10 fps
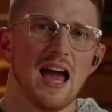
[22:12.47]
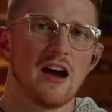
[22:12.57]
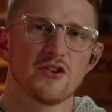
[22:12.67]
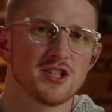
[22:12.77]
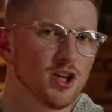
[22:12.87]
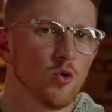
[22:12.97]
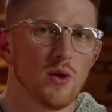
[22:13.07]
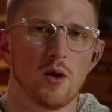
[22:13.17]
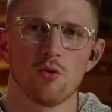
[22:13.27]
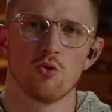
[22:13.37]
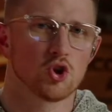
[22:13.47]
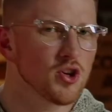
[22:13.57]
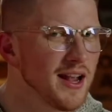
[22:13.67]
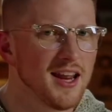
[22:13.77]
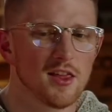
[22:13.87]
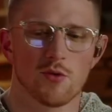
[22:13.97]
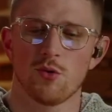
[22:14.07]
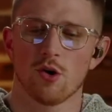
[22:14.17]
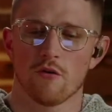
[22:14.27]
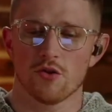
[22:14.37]
every single week. We're doing trainings, we're
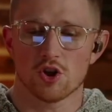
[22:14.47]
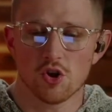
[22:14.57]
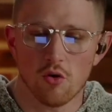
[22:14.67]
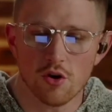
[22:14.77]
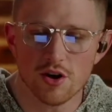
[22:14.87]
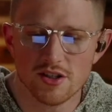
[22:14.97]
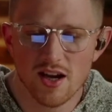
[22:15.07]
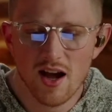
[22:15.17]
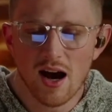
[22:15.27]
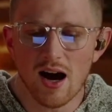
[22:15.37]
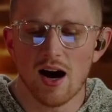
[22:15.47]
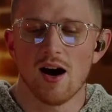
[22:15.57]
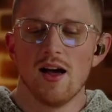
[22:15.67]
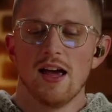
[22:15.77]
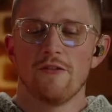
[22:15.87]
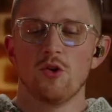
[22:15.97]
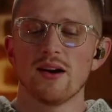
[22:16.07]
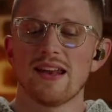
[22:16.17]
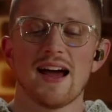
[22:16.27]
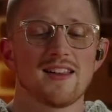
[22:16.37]
doing over the shoulders. If you
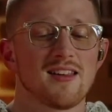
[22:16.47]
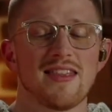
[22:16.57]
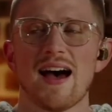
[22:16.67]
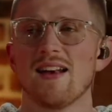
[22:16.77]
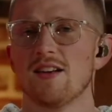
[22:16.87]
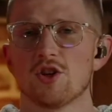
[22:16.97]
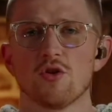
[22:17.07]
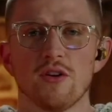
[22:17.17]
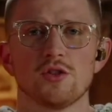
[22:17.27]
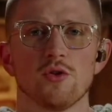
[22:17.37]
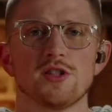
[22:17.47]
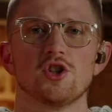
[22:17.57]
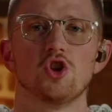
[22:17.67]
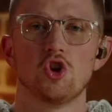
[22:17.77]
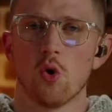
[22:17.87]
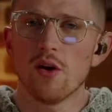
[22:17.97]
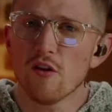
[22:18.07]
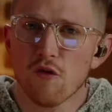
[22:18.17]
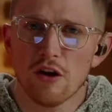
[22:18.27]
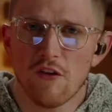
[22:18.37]
wanna get access to that and additional resources, join
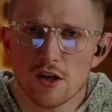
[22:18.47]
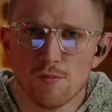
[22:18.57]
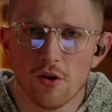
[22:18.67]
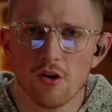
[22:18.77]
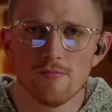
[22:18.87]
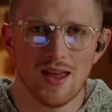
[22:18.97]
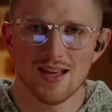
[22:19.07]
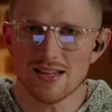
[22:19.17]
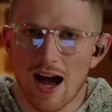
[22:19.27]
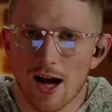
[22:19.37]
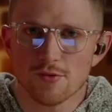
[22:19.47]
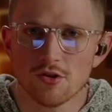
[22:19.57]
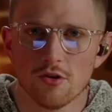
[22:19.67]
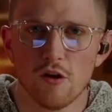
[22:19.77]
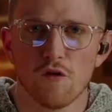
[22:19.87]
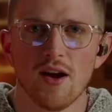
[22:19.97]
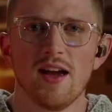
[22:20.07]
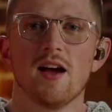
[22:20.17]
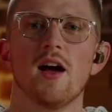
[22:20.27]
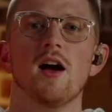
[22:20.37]
the free Facebook group. It's absolutely
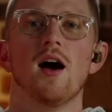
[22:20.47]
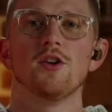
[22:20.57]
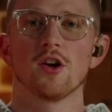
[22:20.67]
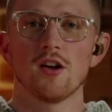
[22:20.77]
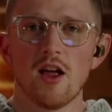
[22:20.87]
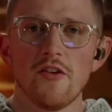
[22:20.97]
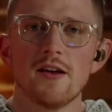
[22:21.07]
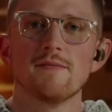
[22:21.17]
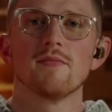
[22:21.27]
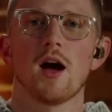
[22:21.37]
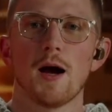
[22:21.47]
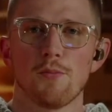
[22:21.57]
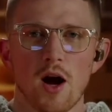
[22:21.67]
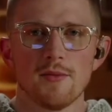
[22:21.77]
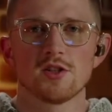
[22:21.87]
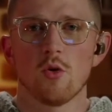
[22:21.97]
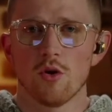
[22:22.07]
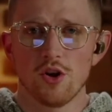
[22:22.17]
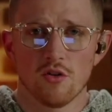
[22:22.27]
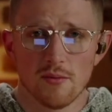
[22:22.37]
free. You're gonna love it, I promise,
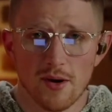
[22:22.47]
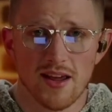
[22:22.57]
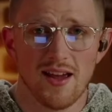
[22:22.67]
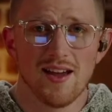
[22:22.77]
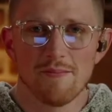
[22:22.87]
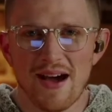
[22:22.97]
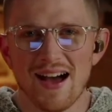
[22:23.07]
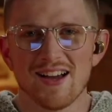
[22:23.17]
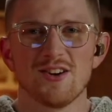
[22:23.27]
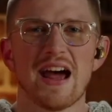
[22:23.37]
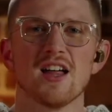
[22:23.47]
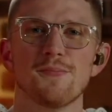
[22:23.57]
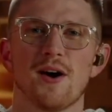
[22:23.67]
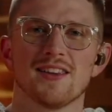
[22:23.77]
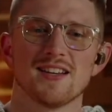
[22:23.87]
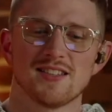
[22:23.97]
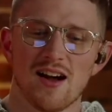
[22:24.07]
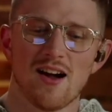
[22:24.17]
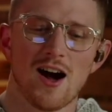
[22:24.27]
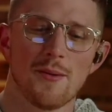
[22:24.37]
or your money back. Go to
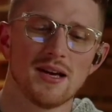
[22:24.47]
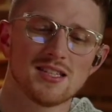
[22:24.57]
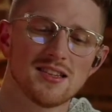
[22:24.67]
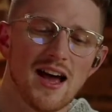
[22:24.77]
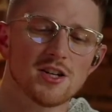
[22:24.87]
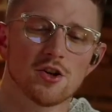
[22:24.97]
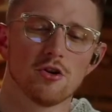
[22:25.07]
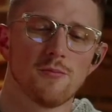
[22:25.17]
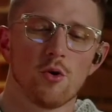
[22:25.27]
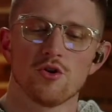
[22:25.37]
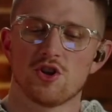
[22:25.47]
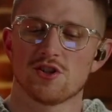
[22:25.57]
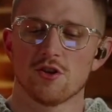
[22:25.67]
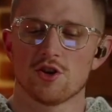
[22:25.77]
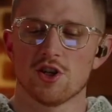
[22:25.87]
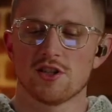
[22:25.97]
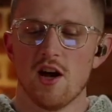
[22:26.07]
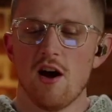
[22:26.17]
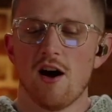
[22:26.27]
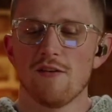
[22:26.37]
alleypodcast.com/group or just search us
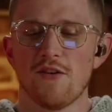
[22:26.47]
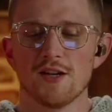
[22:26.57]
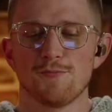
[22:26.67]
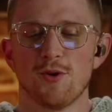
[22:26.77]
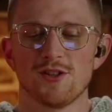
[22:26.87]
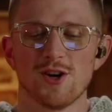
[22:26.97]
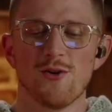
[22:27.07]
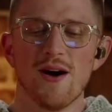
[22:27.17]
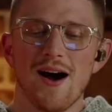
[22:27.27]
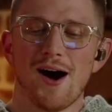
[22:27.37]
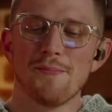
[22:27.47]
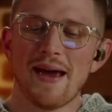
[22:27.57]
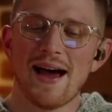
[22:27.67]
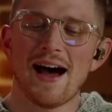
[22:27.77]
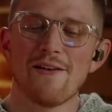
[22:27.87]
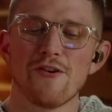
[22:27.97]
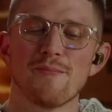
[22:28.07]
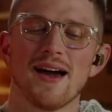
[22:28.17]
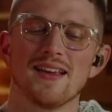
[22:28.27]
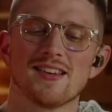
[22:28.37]
on Facebook. So on behalf of
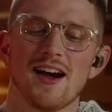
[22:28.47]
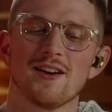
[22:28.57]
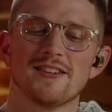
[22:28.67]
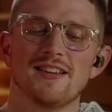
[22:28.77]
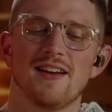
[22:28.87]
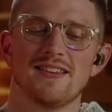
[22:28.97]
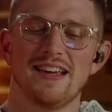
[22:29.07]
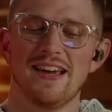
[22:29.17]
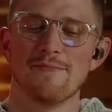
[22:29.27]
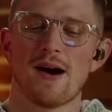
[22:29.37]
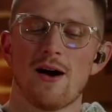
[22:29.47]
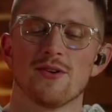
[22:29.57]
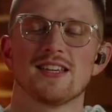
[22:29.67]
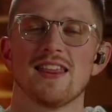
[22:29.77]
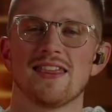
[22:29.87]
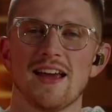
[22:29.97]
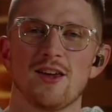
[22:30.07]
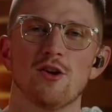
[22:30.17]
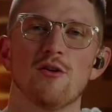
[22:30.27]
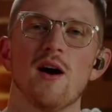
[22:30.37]
my entire team, I wanna say
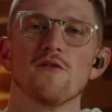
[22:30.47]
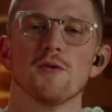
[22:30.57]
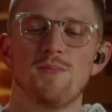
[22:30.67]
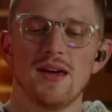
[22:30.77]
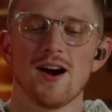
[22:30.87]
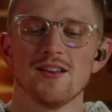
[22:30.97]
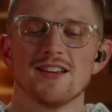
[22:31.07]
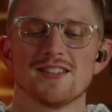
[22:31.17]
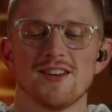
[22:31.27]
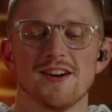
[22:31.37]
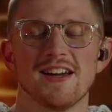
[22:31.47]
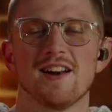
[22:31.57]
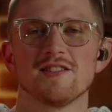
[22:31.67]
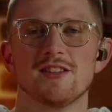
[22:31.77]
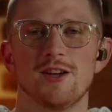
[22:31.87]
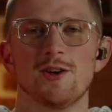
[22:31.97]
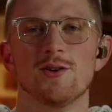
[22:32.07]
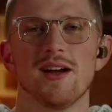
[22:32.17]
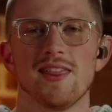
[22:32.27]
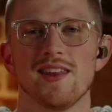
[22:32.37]
thank you for being our listener, and I'll see you
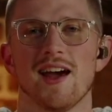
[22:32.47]
in the